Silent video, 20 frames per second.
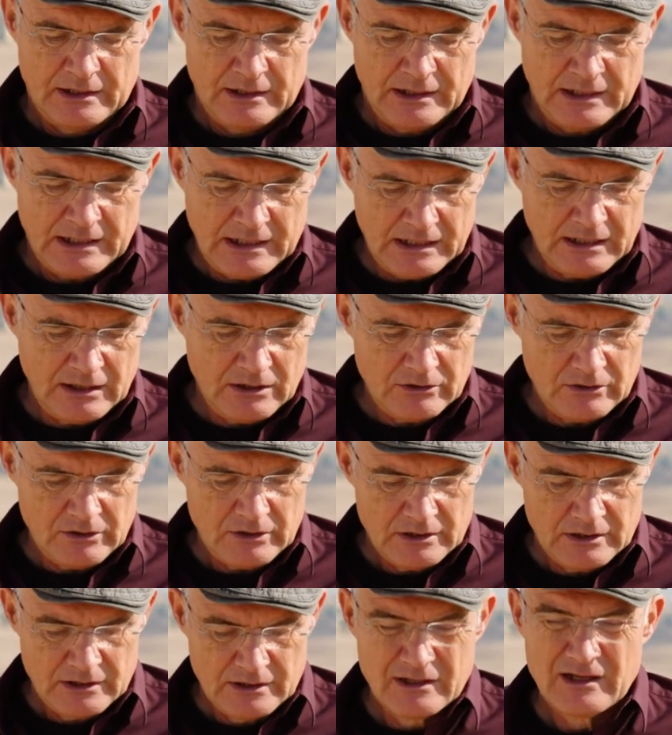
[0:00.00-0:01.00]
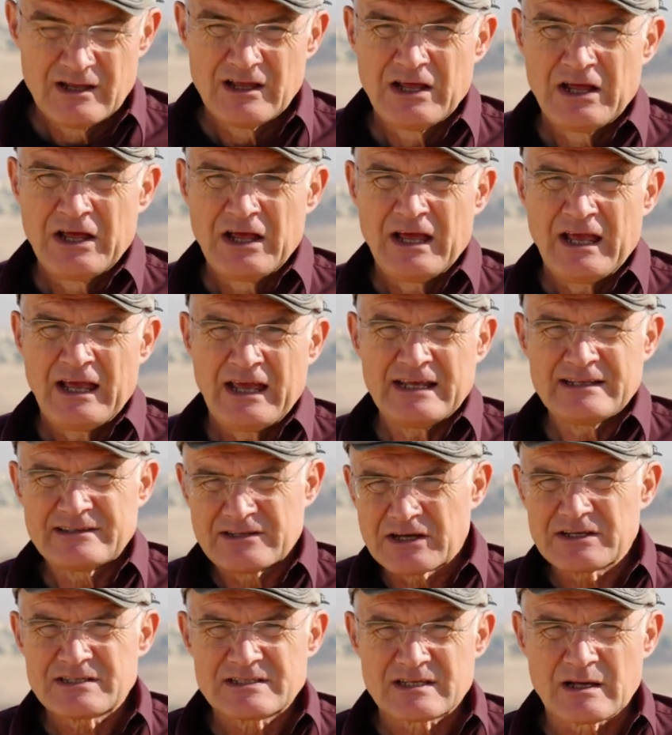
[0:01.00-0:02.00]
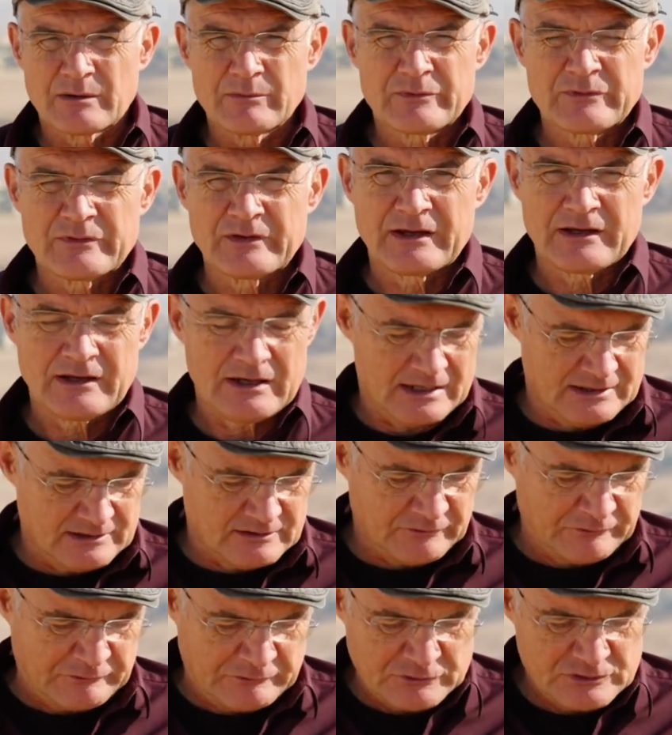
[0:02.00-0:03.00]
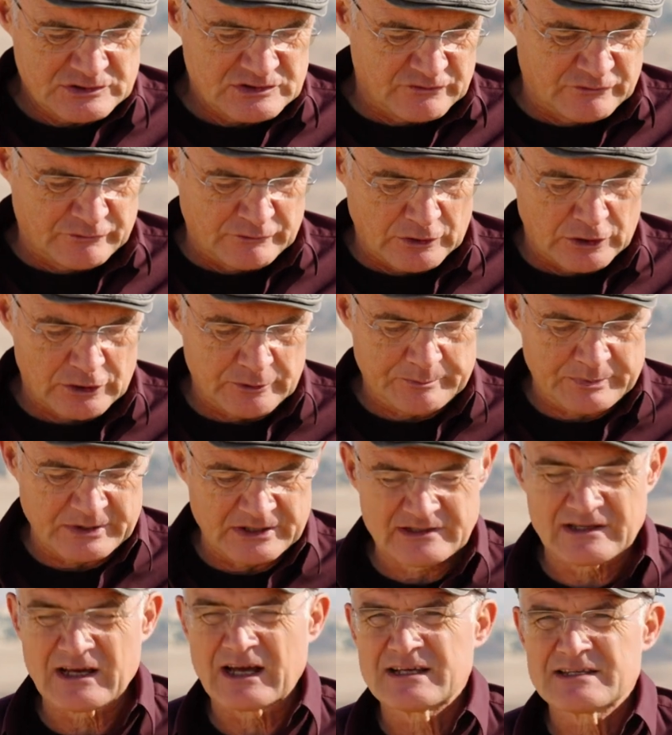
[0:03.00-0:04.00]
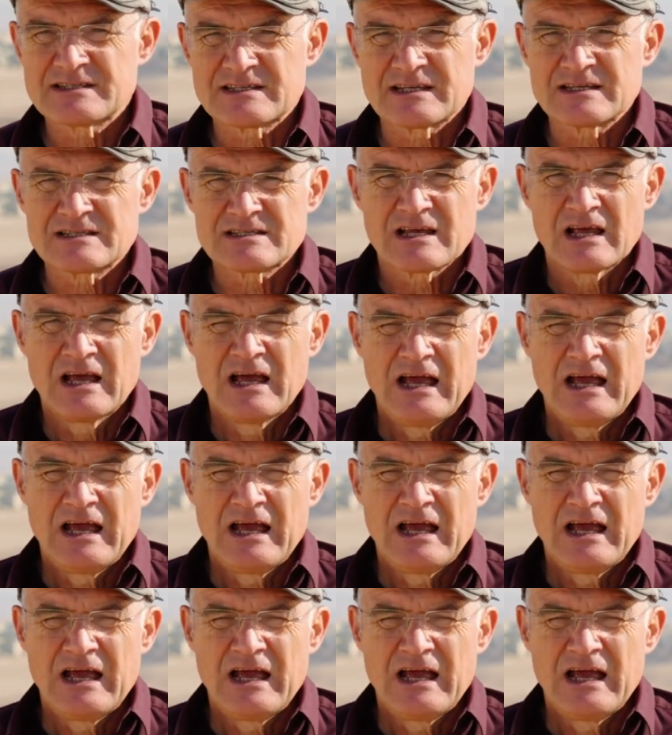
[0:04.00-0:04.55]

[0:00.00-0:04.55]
Here he does something, and the first verb he does is